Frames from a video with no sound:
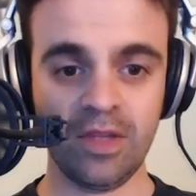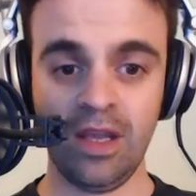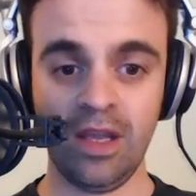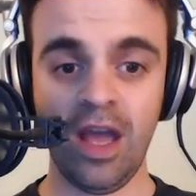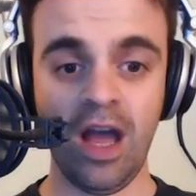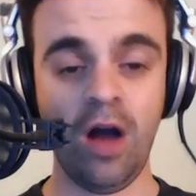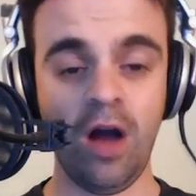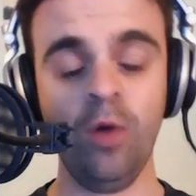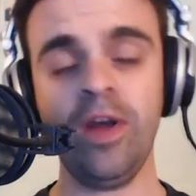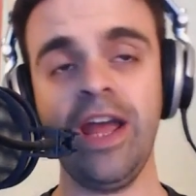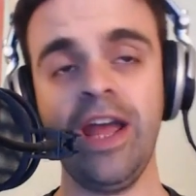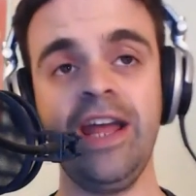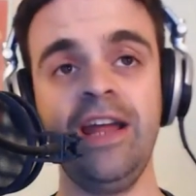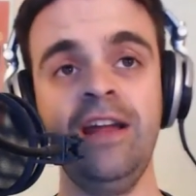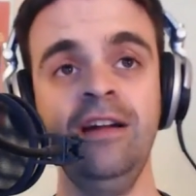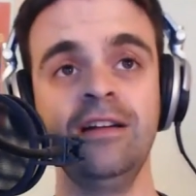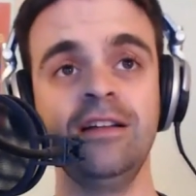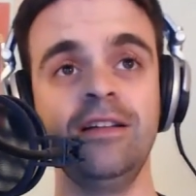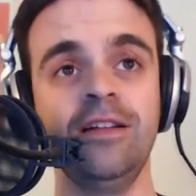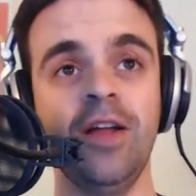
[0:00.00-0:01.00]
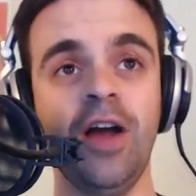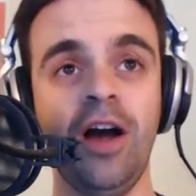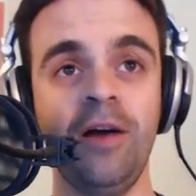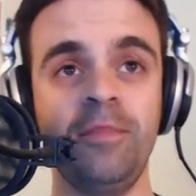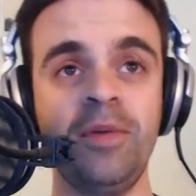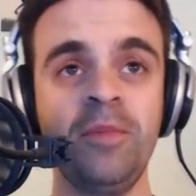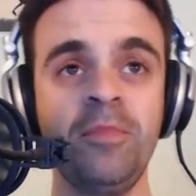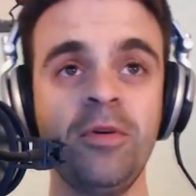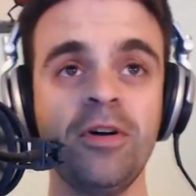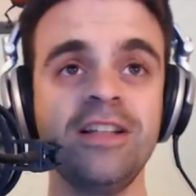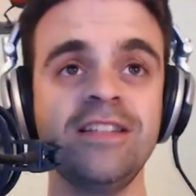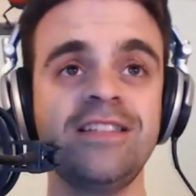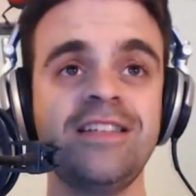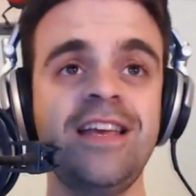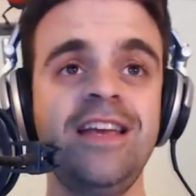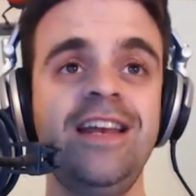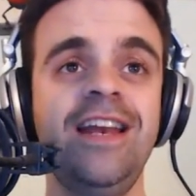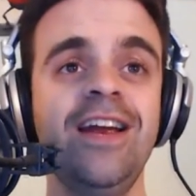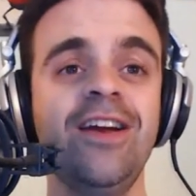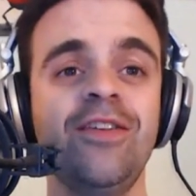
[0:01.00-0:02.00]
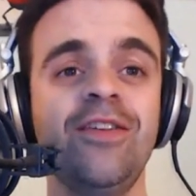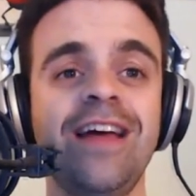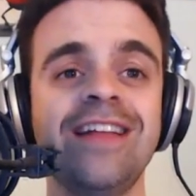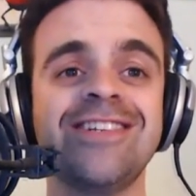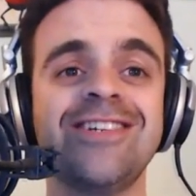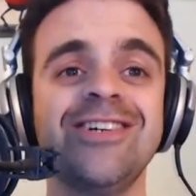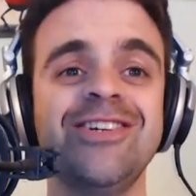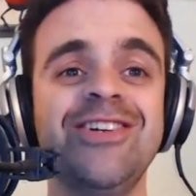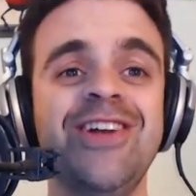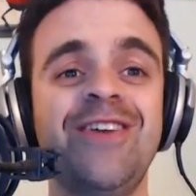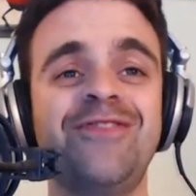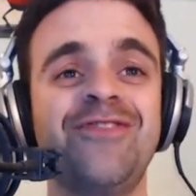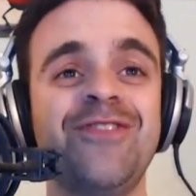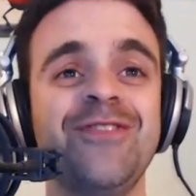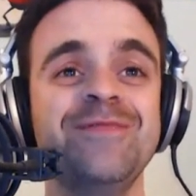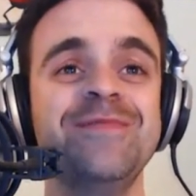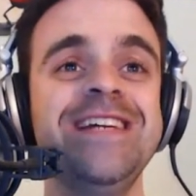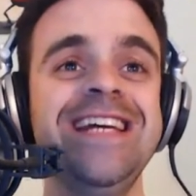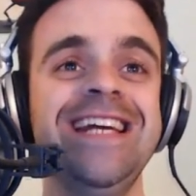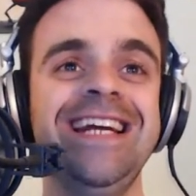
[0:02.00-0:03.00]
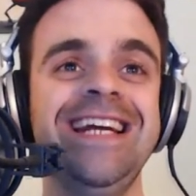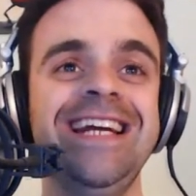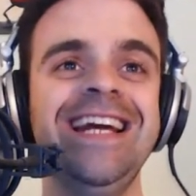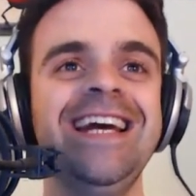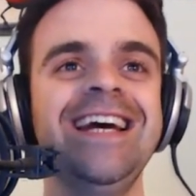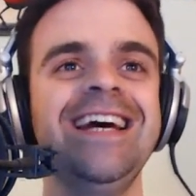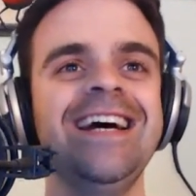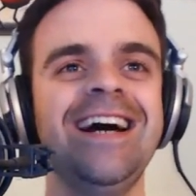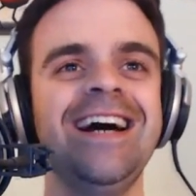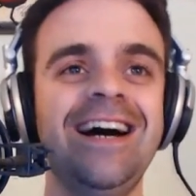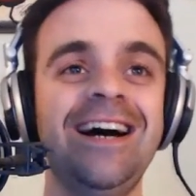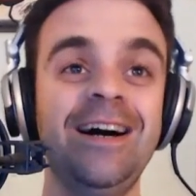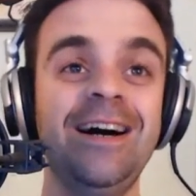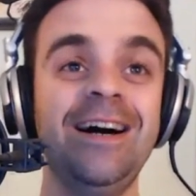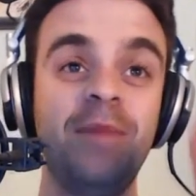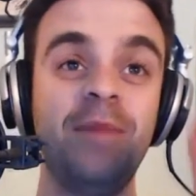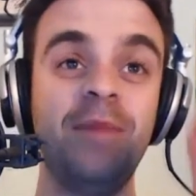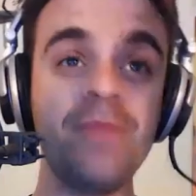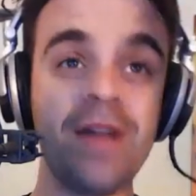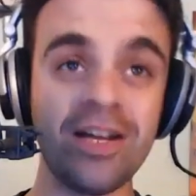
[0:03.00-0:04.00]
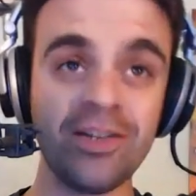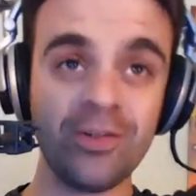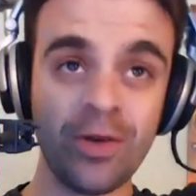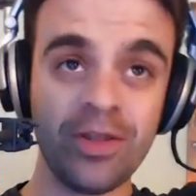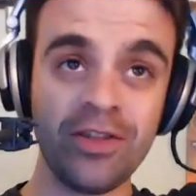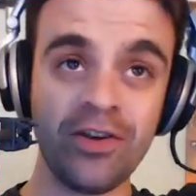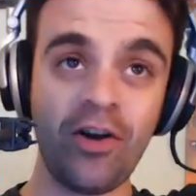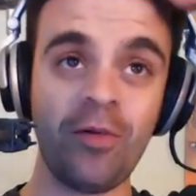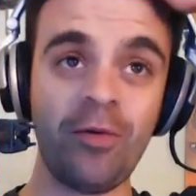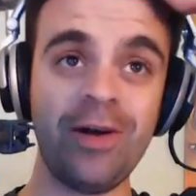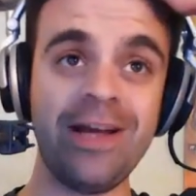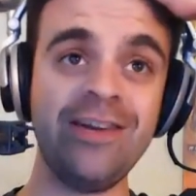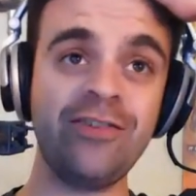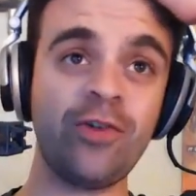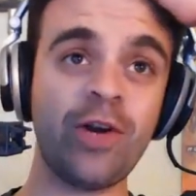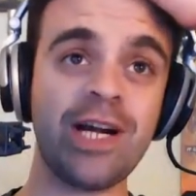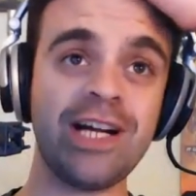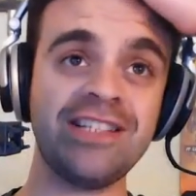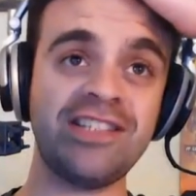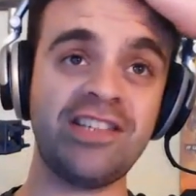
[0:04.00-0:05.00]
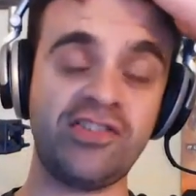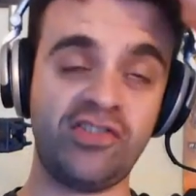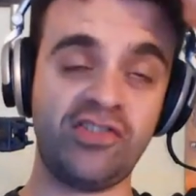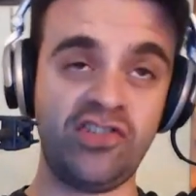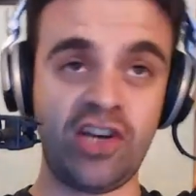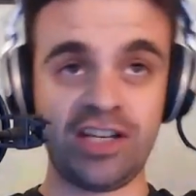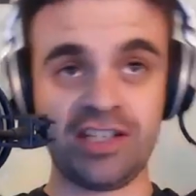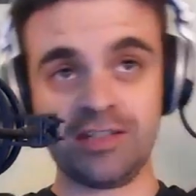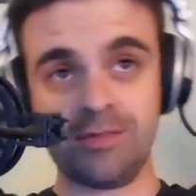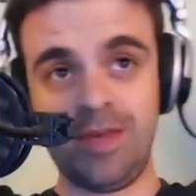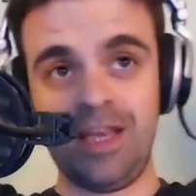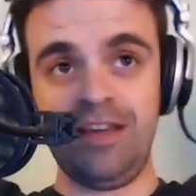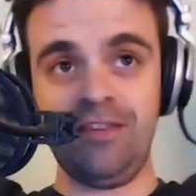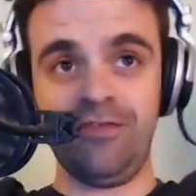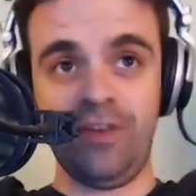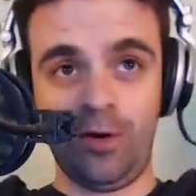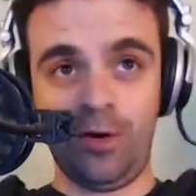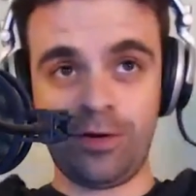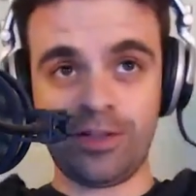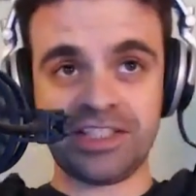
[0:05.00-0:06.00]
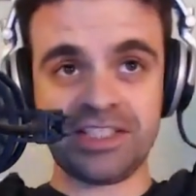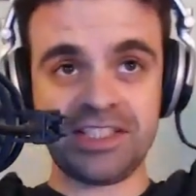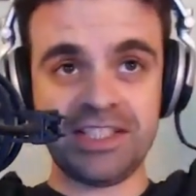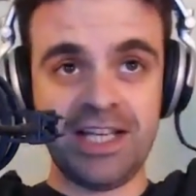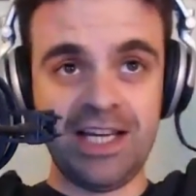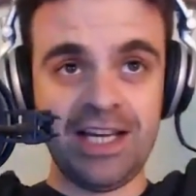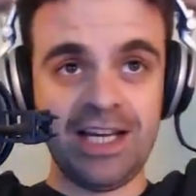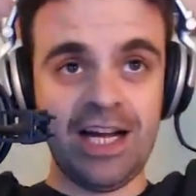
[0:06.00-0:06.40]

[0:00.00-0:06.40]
Okay, people can see and hear. That's good enough for me. I'm not doing the normal intro because it's just me, folks.